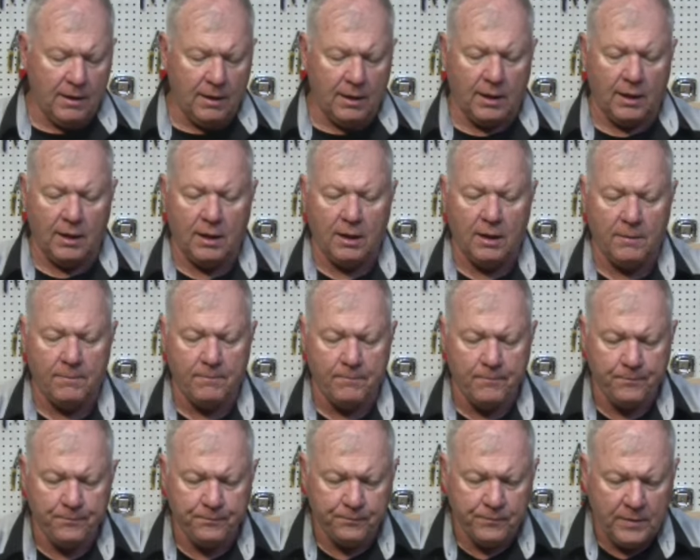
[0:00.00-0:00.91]
I
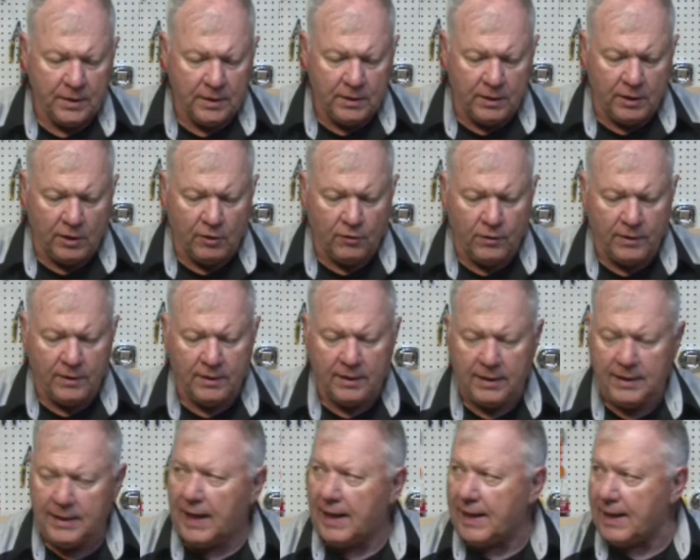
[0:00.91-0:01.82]

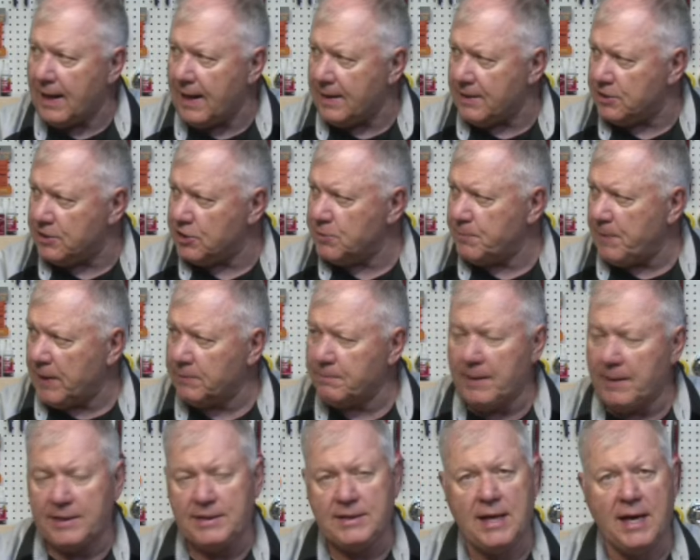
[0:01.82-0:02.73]
inspect
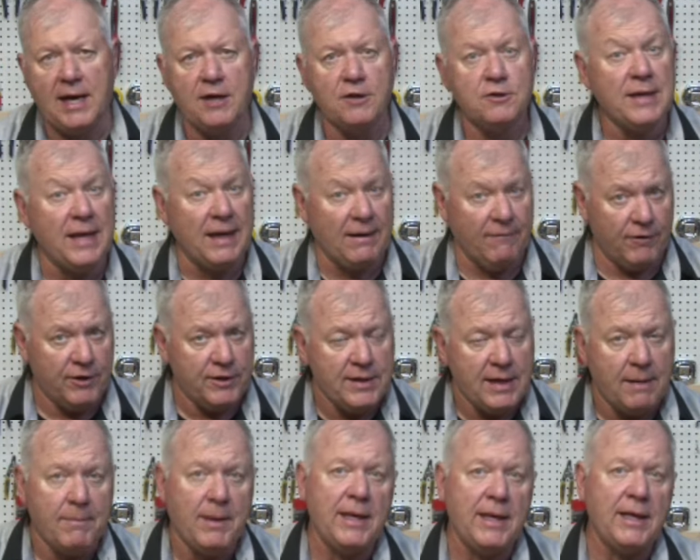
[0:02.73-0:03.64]
my tires every
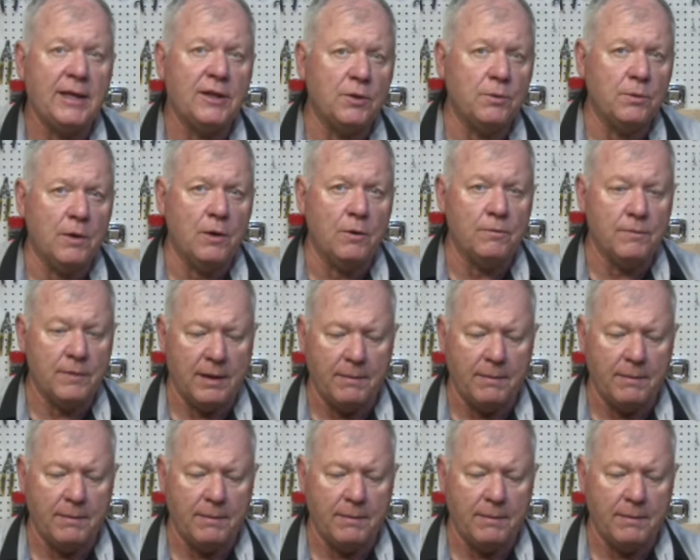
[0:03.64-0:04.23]
time I hit the road.